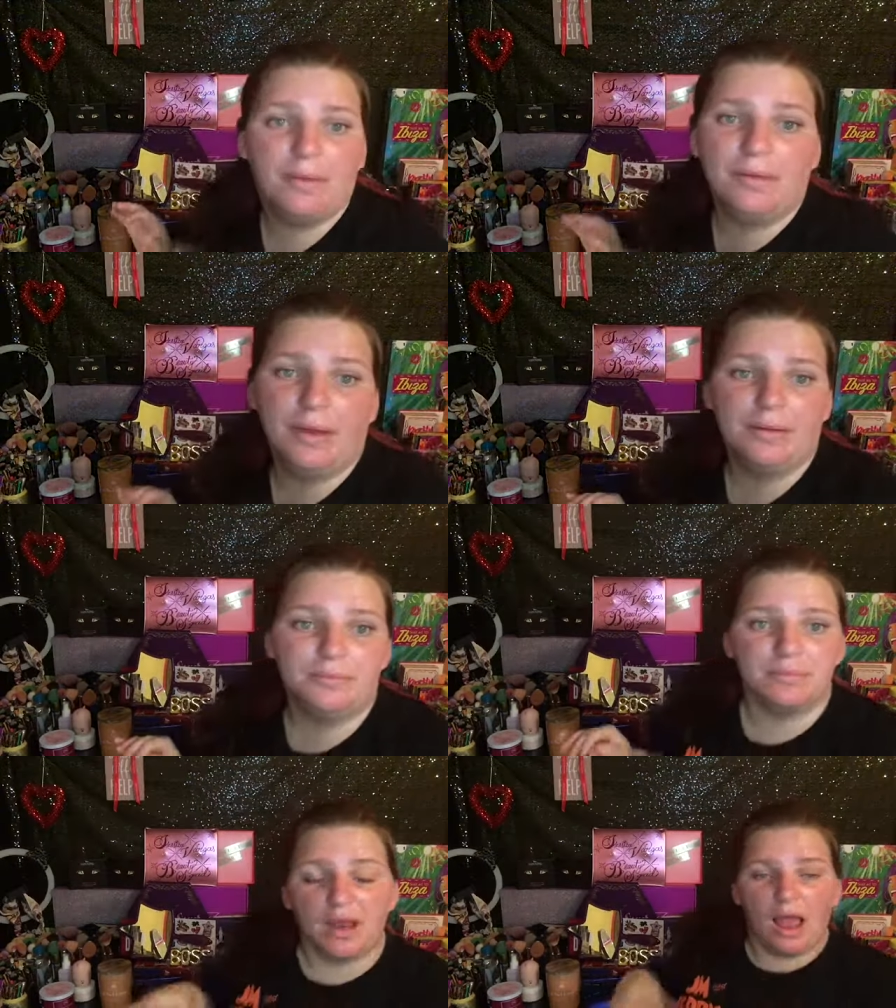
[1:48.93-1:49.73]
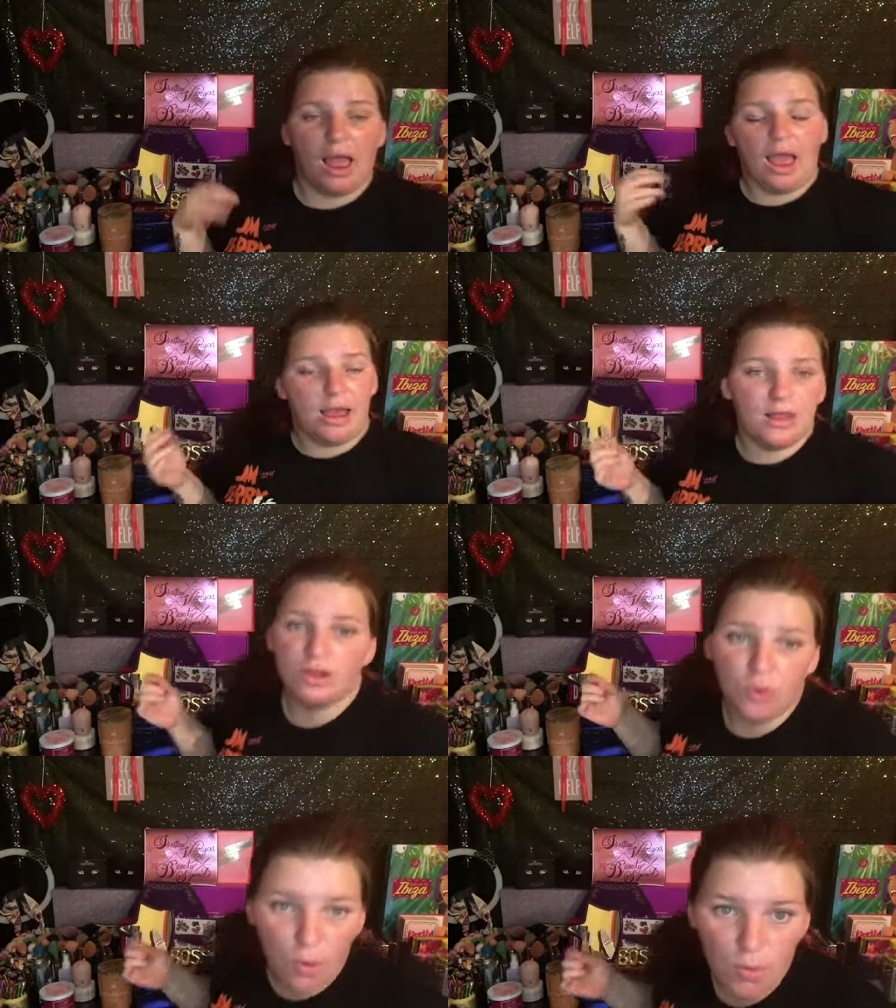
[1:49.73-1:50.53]
Yeah. As
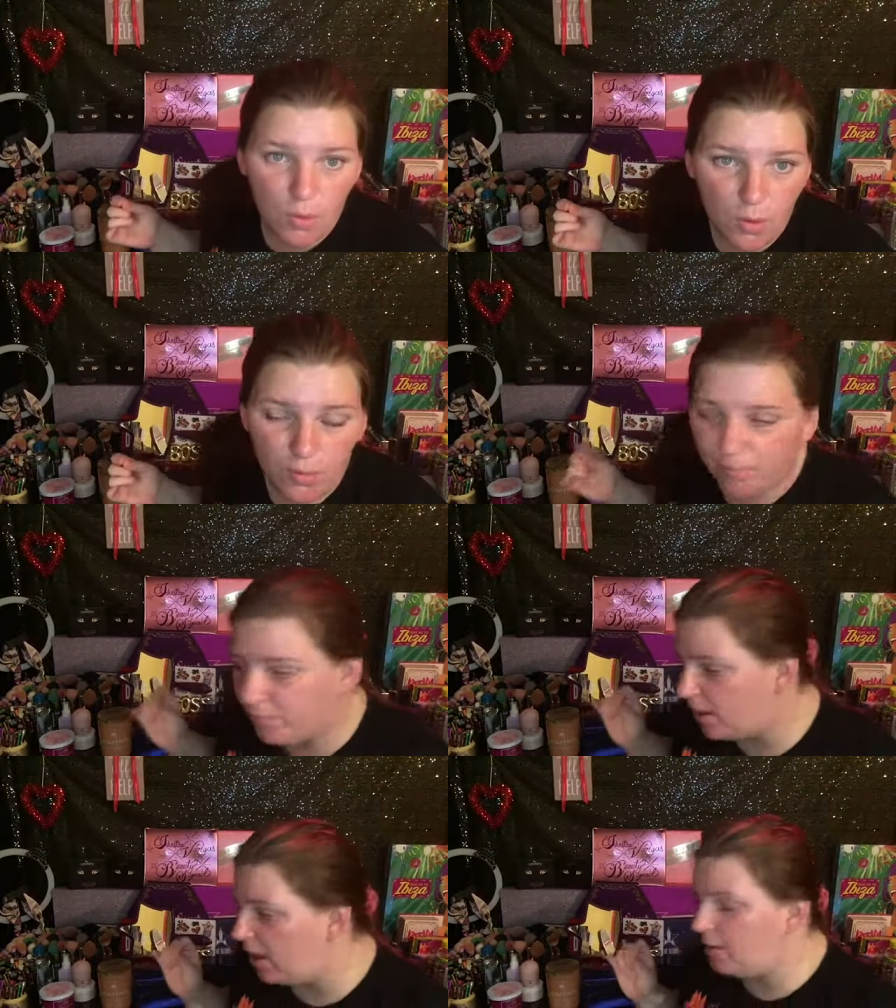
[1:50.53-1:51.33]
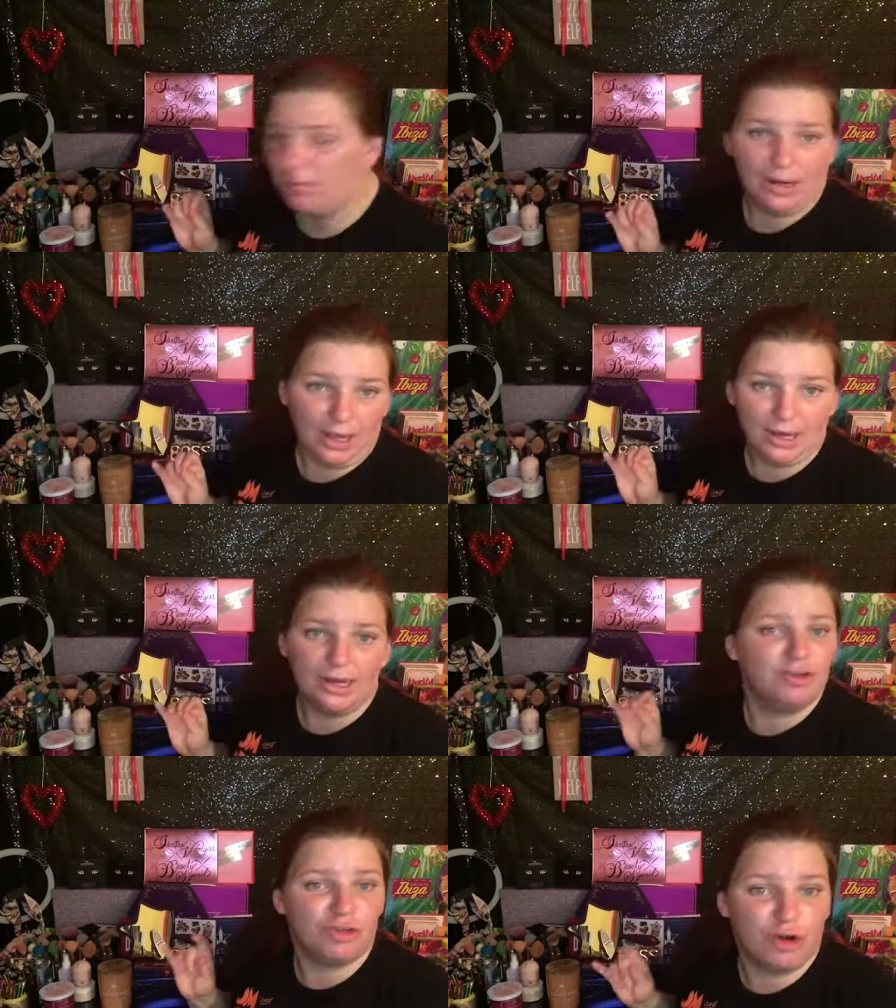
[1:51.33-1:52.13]
normal, I'm late
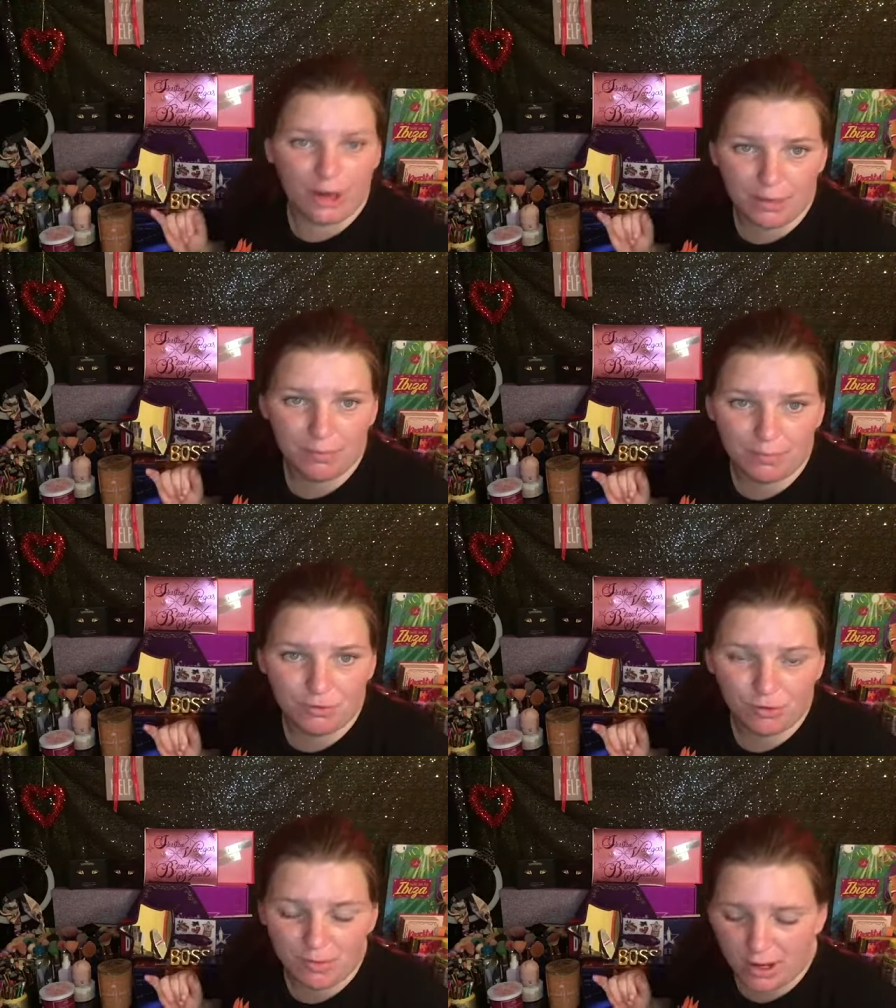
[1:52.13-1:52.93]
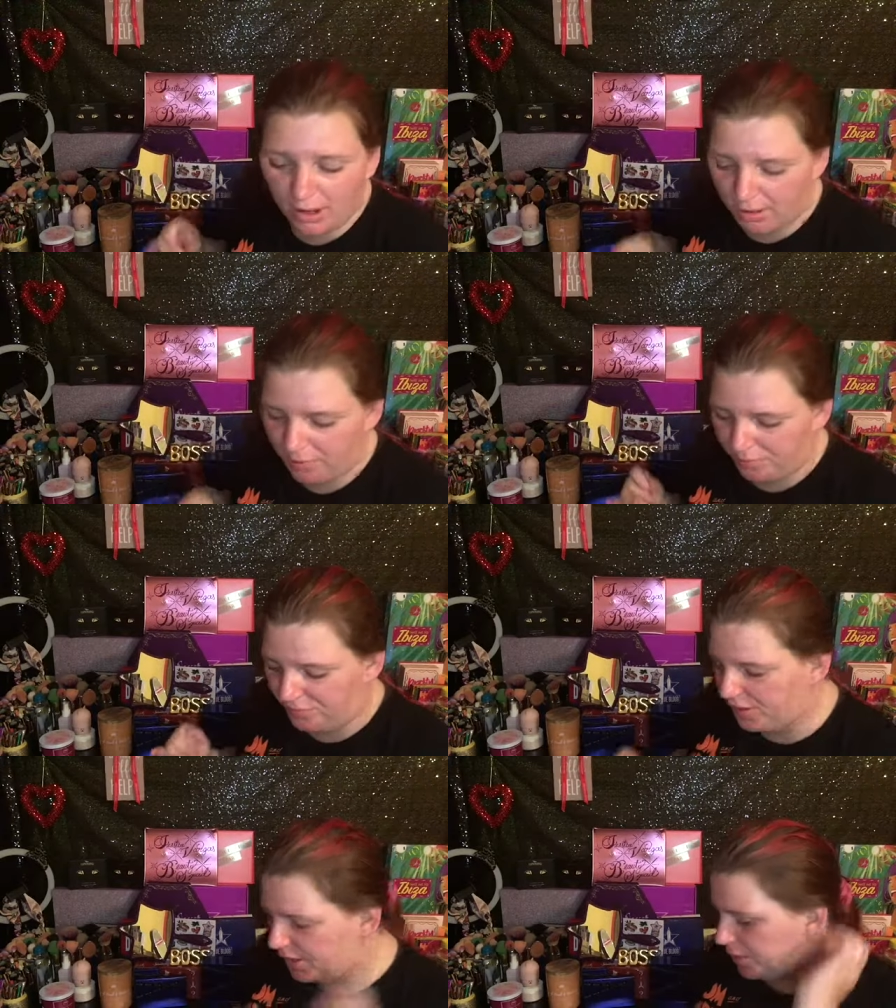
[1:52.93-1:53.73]
as crap for my um,
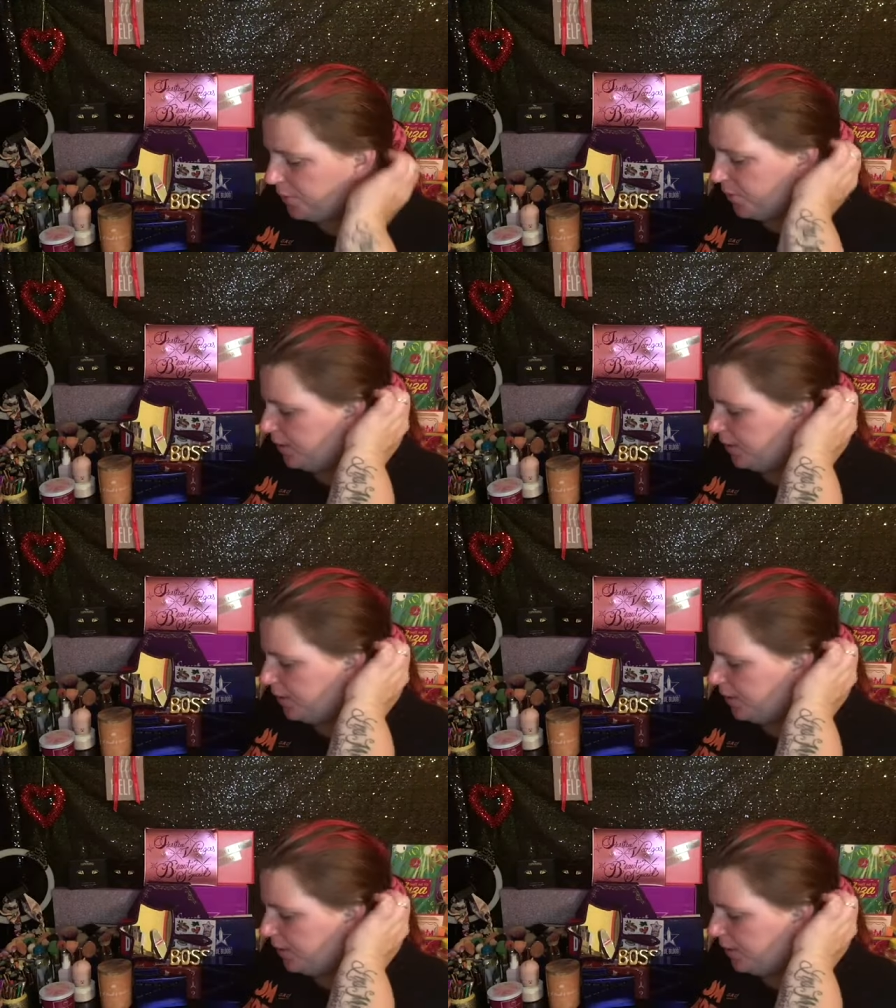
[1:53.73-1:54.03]
video.